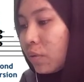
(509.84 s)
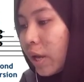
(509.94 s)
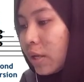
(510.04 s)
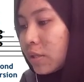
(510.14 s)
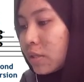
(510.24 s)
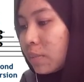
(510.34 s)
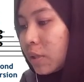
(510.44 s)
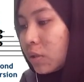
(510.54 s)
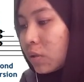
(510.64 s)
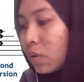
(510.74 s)
any
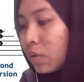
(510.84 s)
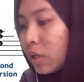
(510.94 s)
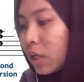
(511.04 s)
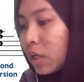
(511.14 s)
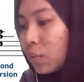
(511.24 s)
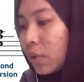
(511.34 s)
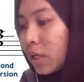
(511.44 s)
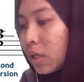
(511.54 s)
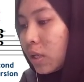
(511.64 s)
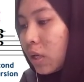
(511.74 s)
semitone.
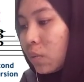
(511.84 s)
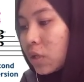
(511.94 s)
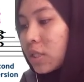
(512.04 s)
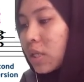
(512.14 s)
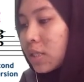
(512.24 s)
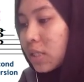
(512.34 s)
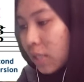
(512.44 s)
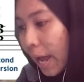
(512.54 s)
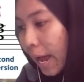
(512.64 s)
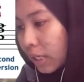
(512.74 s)
It was
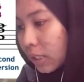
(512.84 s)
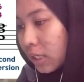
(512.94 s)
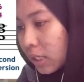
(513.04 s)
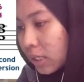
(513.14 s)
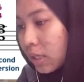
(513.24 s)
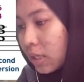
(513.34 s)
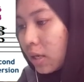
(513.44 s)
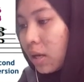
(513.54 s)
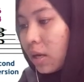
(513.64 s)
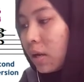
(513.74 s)
stacked here,
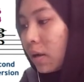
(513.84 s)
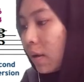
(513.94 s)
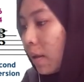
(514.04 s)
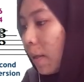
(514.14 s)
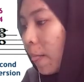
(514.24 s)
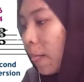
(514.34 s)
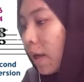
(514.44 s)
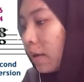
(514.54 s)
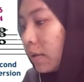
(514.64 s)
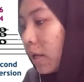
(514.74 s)

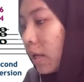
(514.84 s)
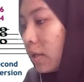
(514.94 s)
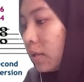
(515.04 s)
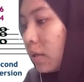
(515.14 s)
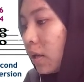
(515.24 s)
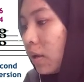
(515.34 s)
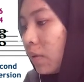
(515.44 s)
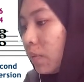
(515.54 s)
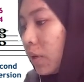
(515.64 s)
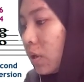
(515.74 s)
and then
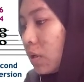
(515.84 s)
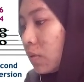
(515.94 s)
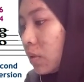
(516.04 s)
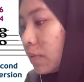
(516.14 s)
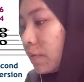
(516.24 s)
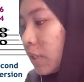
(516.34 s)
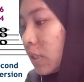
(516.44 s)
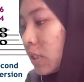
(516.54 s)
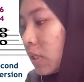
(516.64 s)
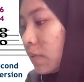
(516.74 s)
we go to the
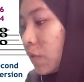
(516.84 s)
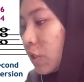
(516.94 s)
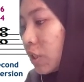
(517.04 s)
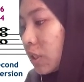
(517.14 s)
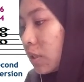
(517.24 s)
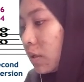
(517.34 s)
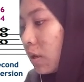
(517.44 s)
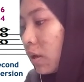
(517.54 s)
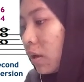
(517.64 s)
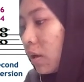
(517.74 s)
first inversion.
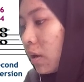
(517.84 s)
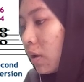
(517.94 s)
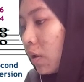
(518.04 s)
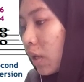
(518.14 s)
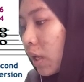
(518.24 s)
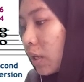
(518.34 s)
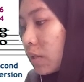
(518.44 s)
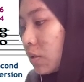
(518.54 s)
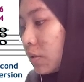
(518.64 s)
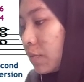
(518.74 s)
Okay,
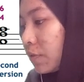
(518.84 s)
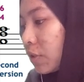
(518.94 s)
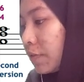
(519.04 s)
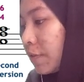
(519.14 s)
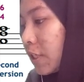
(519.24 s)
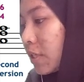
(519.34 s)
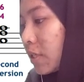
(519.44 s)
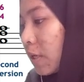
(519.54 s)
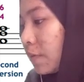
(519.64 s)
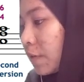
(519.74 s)
so for the first
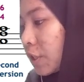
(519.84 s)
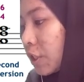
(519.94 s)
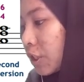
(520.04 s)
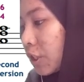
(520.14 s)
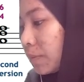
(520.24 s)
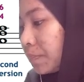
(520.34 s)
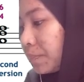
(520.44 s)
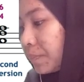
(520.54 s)
inversion,